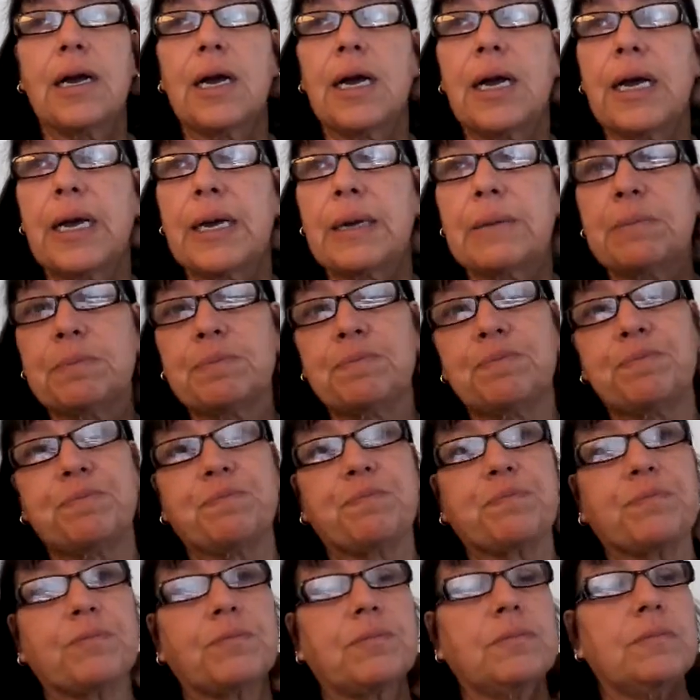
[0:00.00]

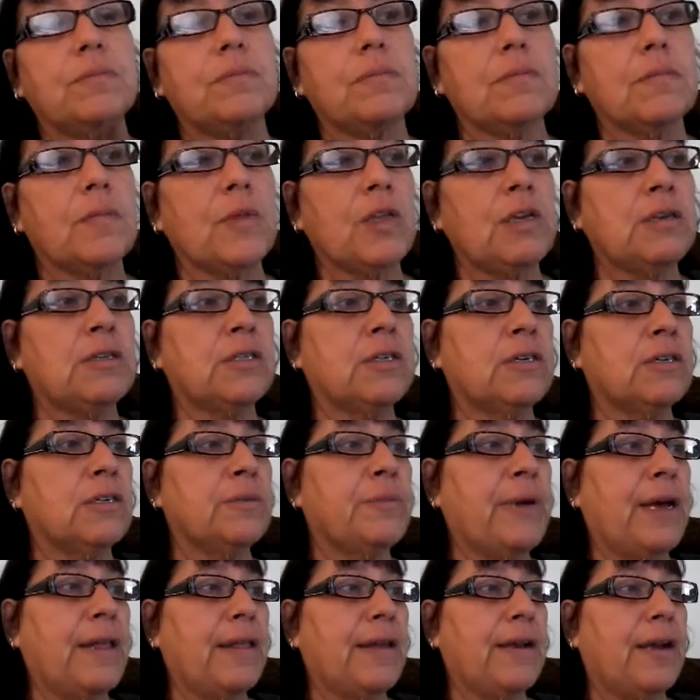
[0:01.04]
So
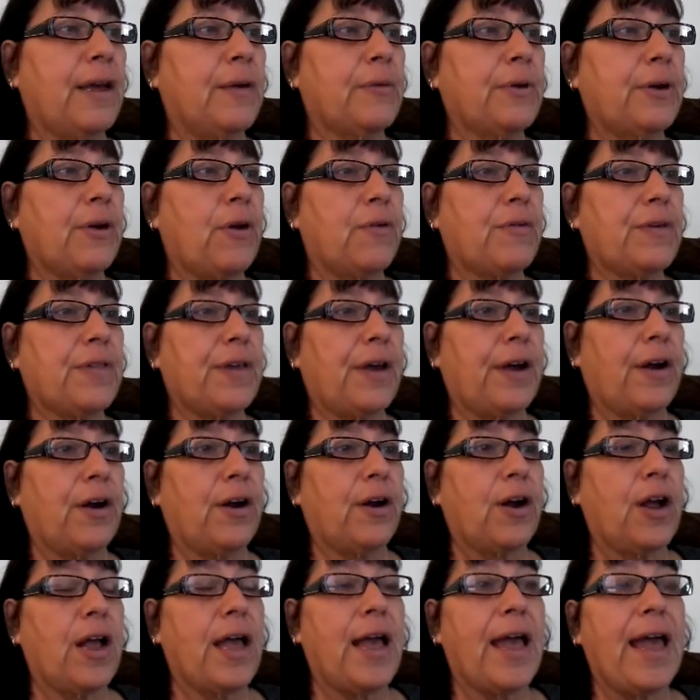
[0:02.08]
Kamiley and I went over there,